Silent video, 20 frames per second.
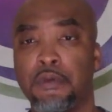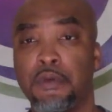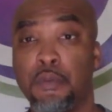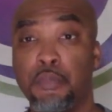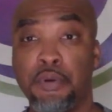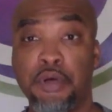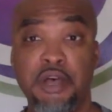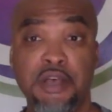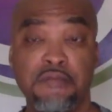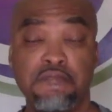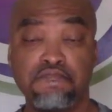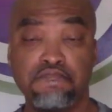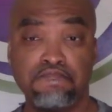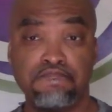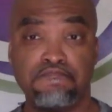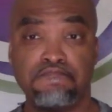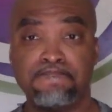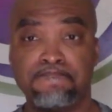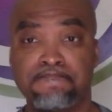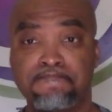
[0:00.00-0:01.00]
but
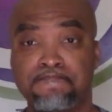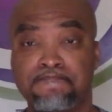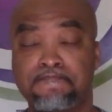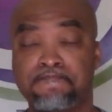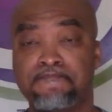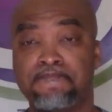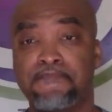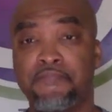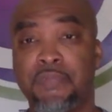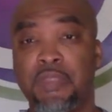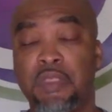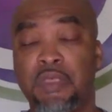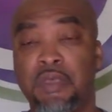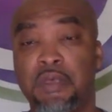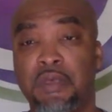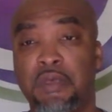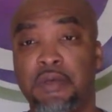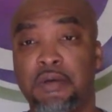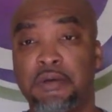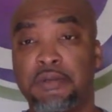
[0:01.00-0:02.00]

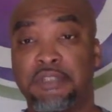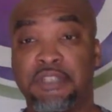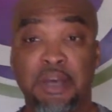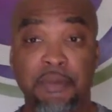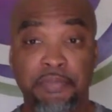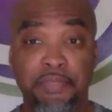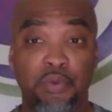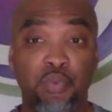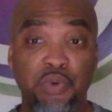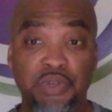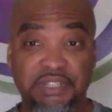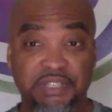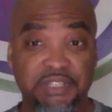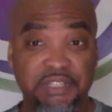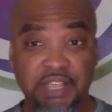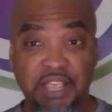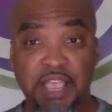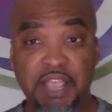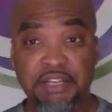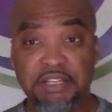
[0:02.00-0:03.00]
something was
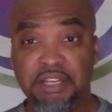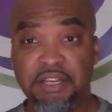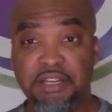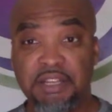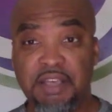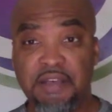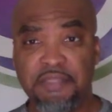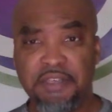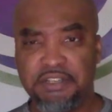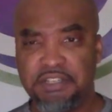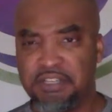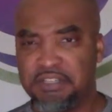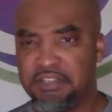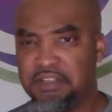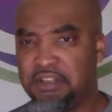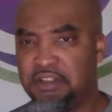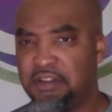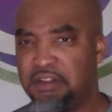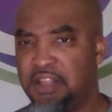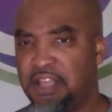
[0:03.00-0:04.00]
said to them that just
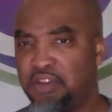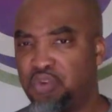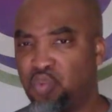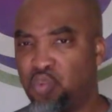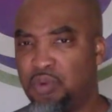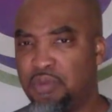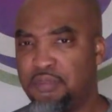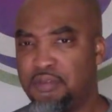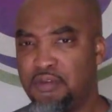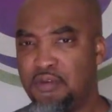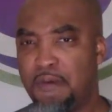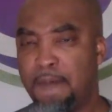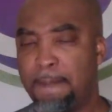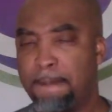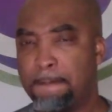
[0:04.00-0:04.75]
clicked with you.